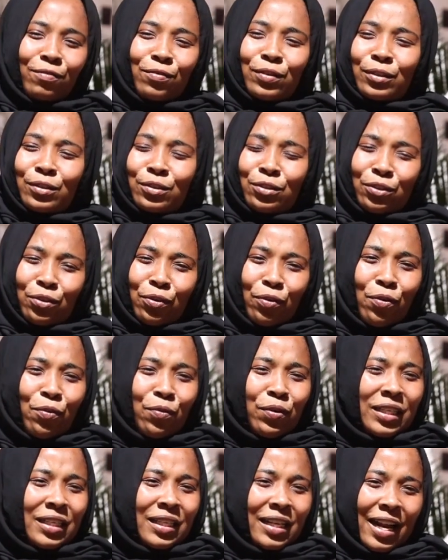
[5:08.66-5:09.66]
We'll talk
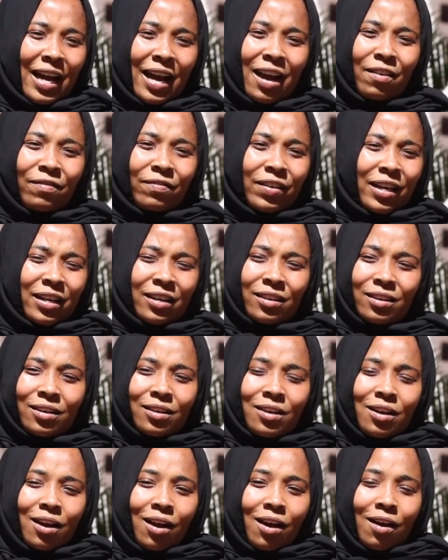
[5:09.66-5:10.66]
with love. And
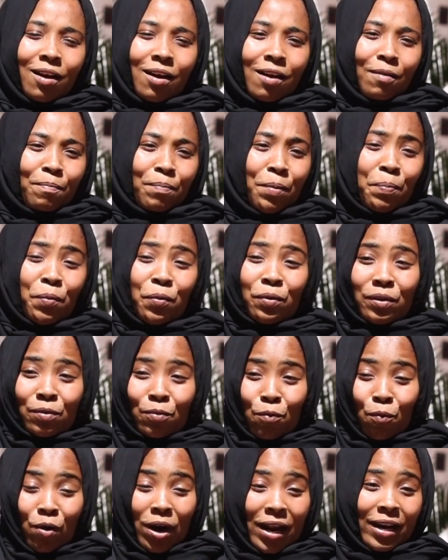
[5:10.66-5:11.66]
people would
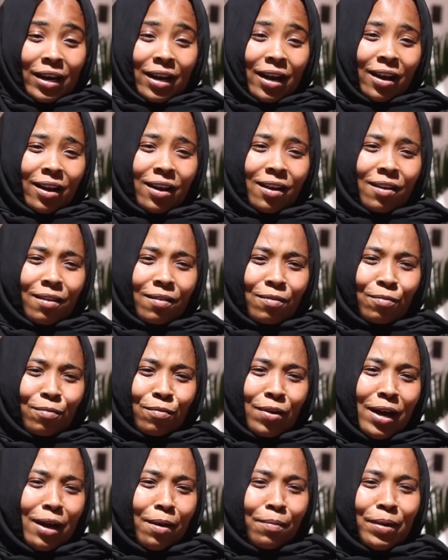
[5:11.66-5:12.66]
wonder,
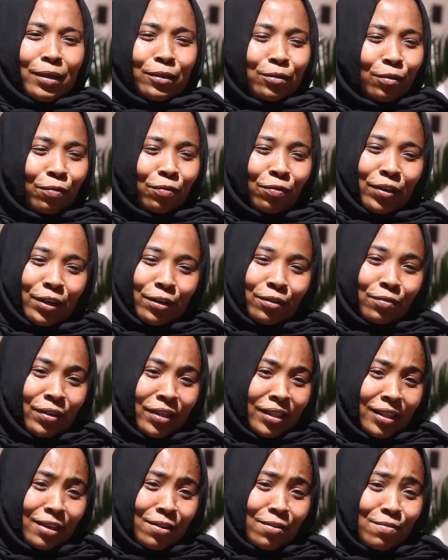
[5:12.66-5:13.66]
why am I so free
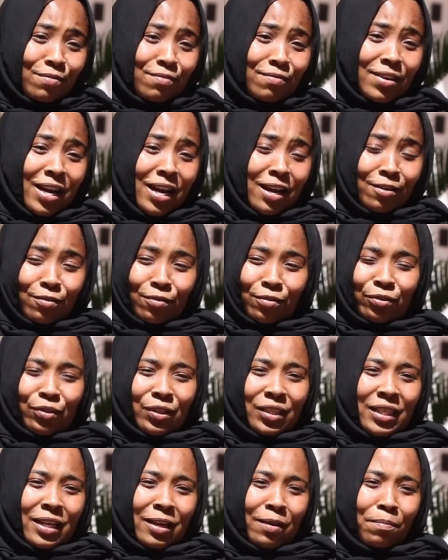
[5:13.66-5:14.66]
with you and not
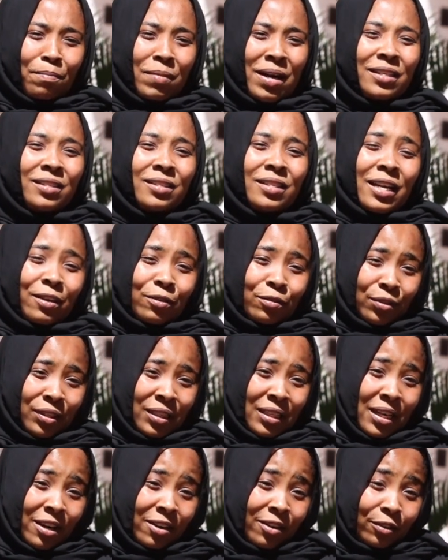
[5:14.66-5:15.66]
with them? But that was
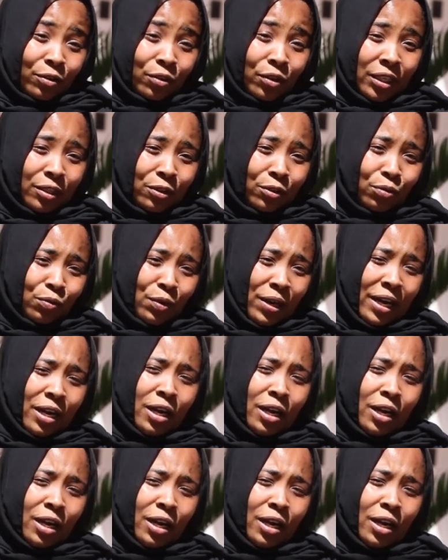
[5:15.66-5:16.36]
the reason as to why.